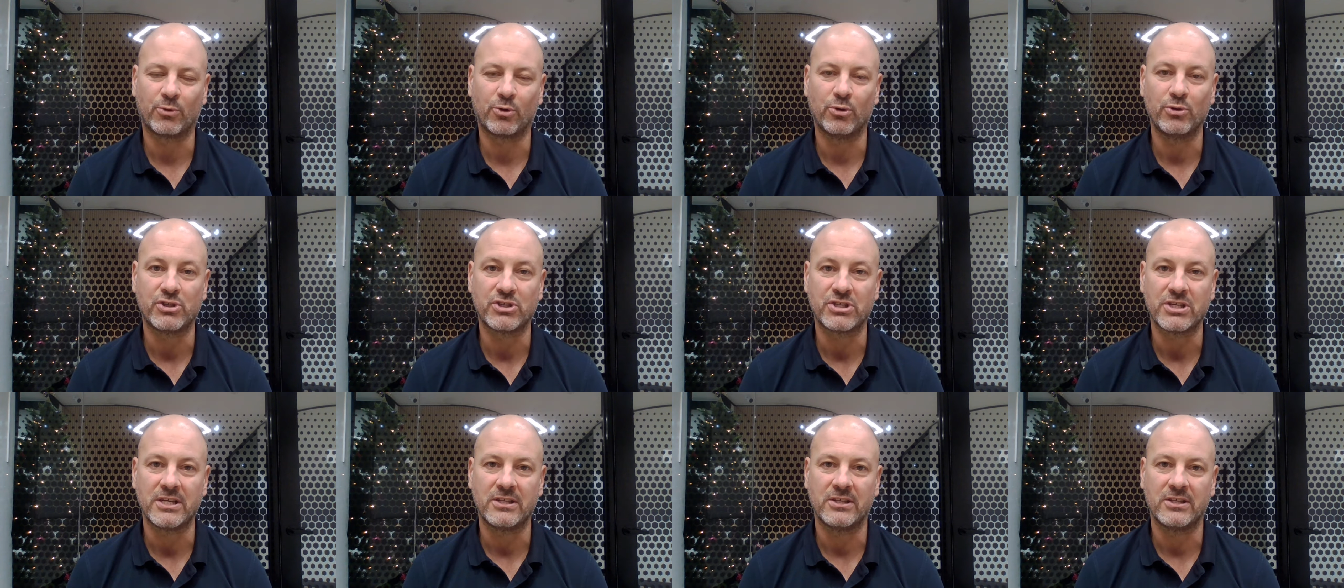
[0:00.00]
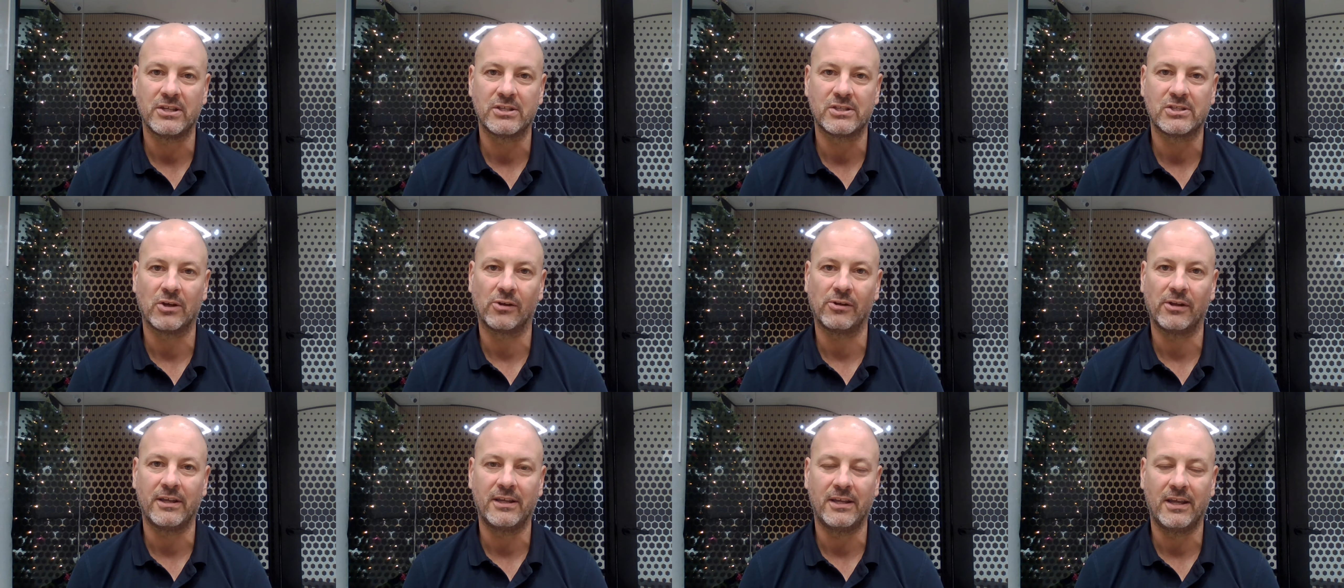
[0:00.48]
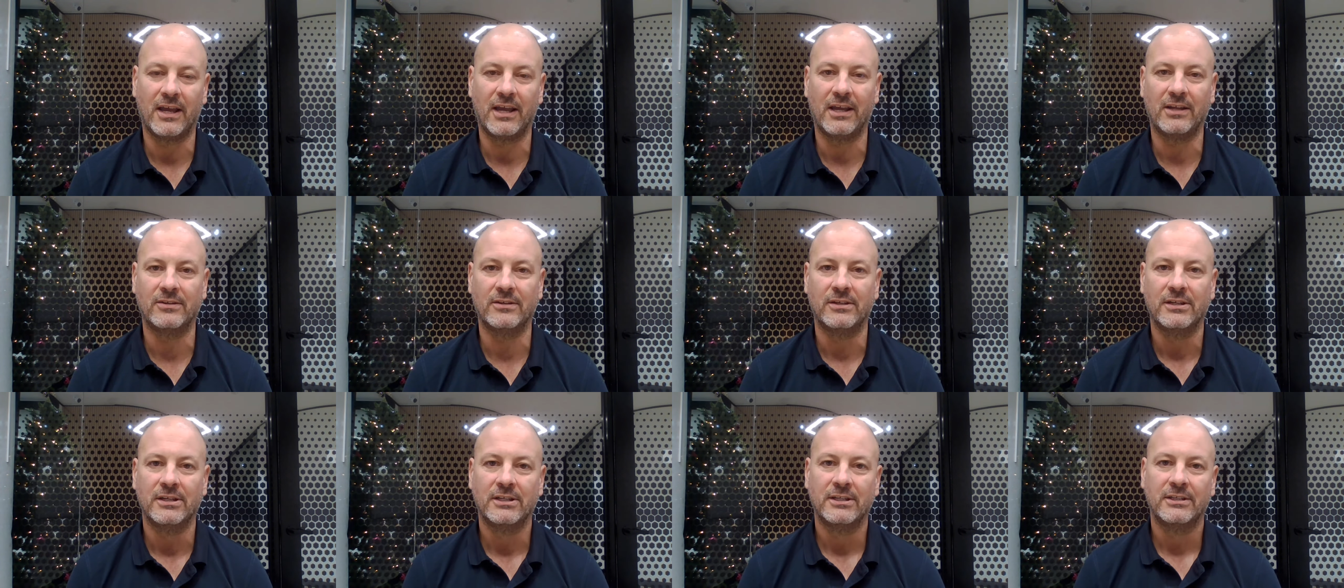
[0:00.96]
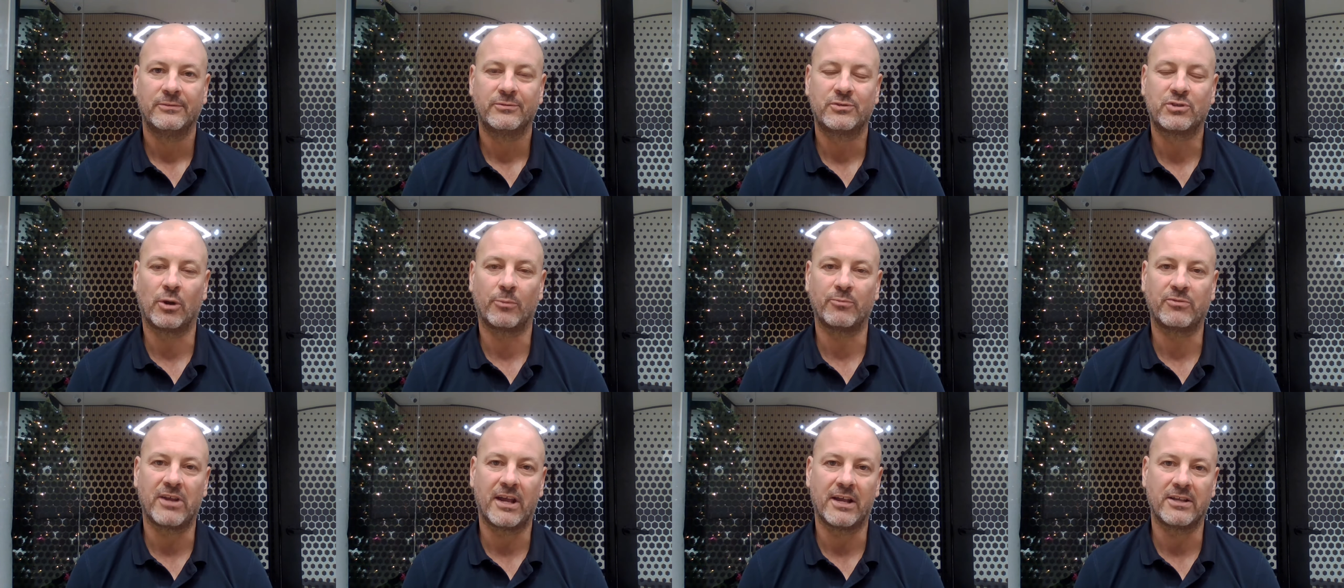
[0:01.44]
could see the dollar yen
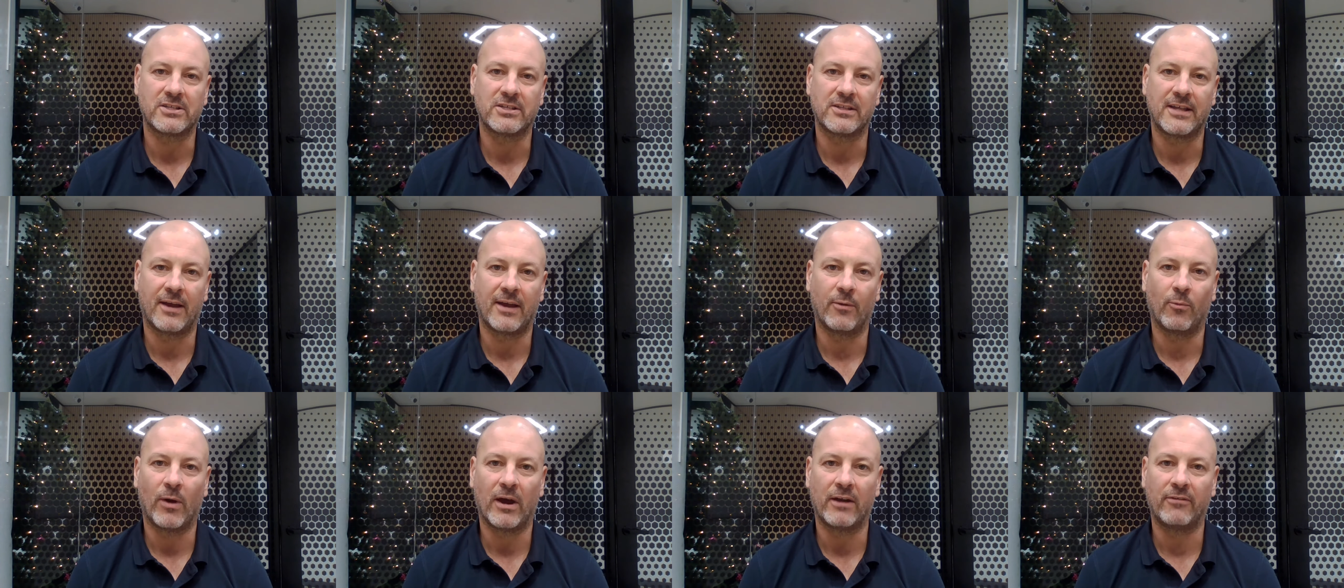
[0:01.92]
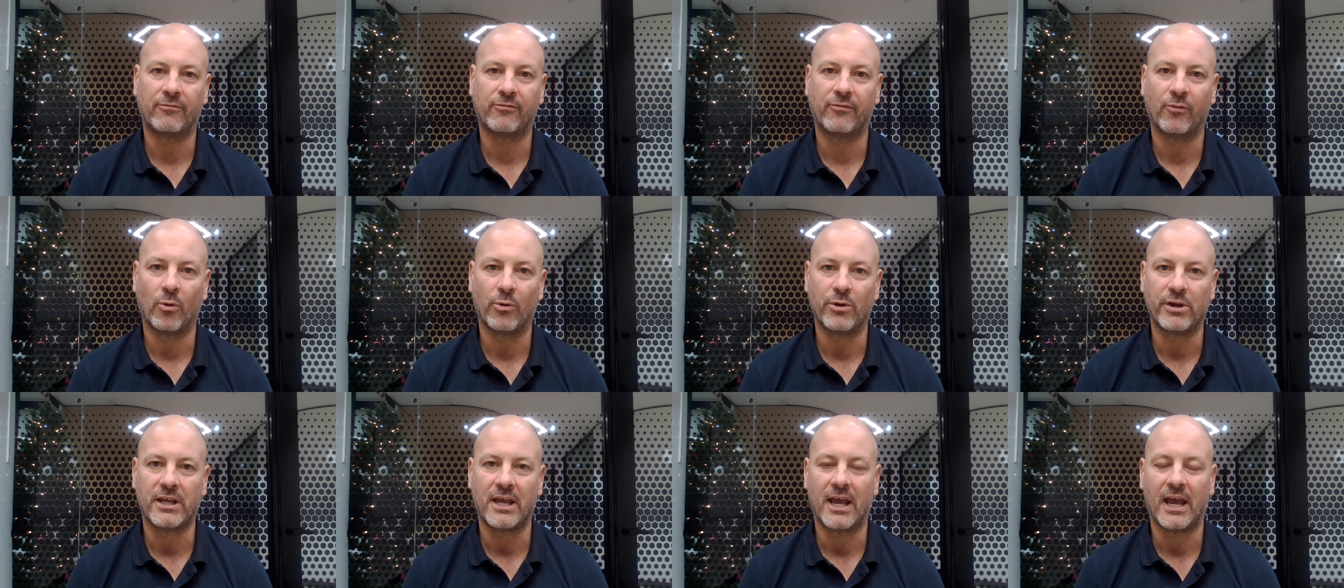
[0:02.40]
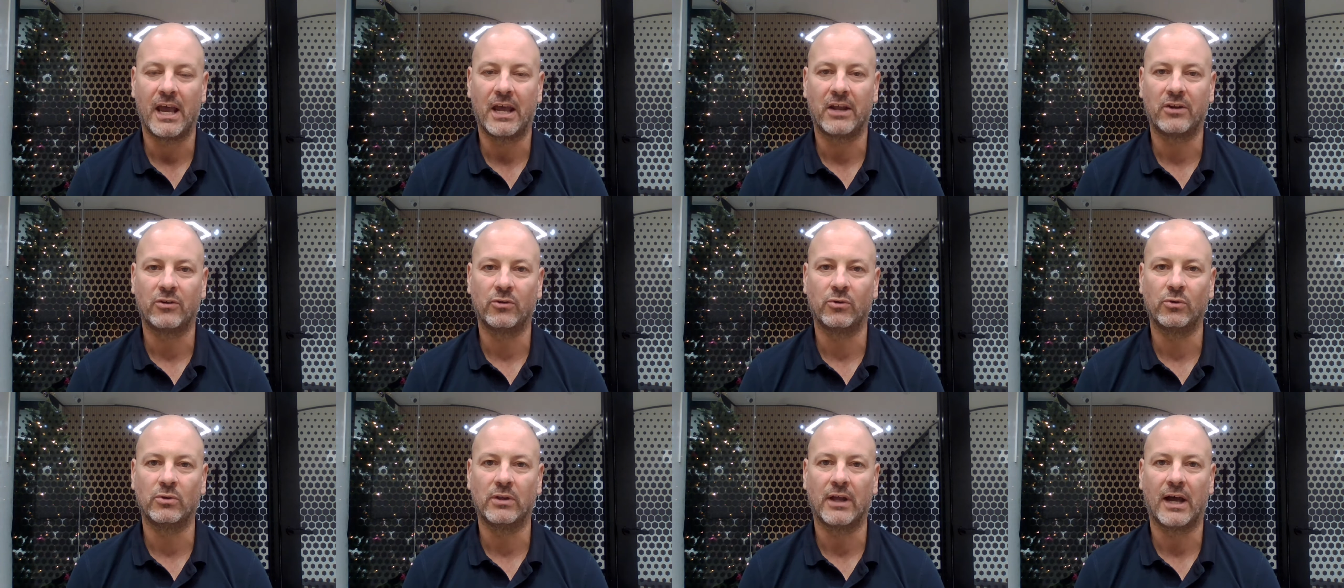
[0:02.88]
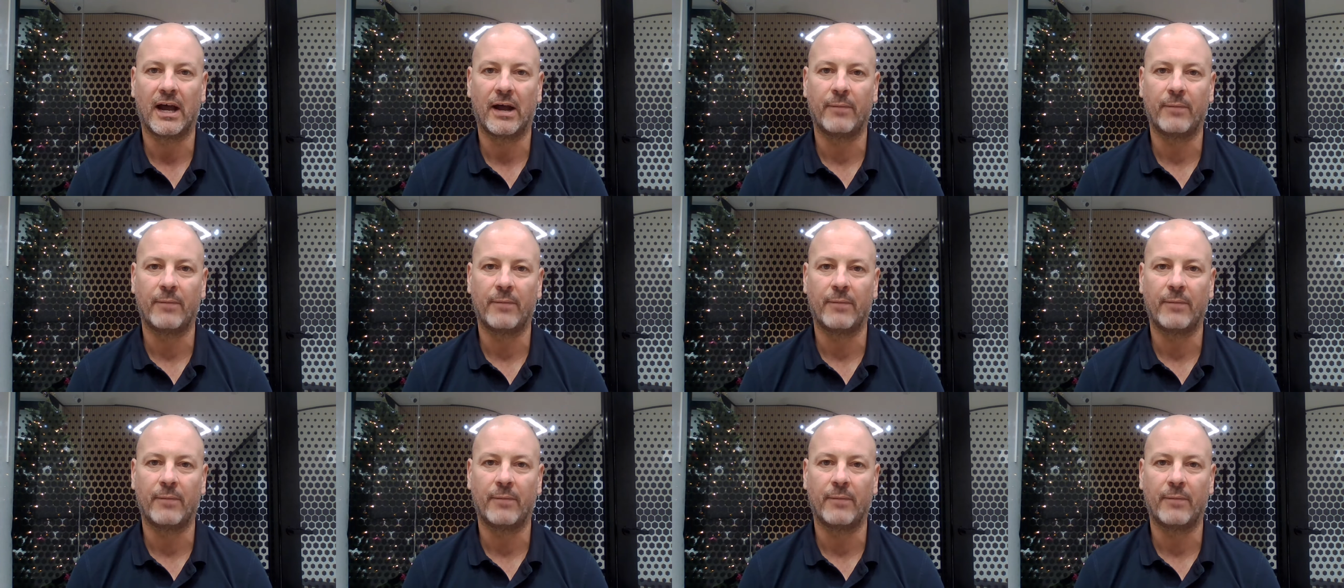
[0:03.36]
drop down to that 140 handle.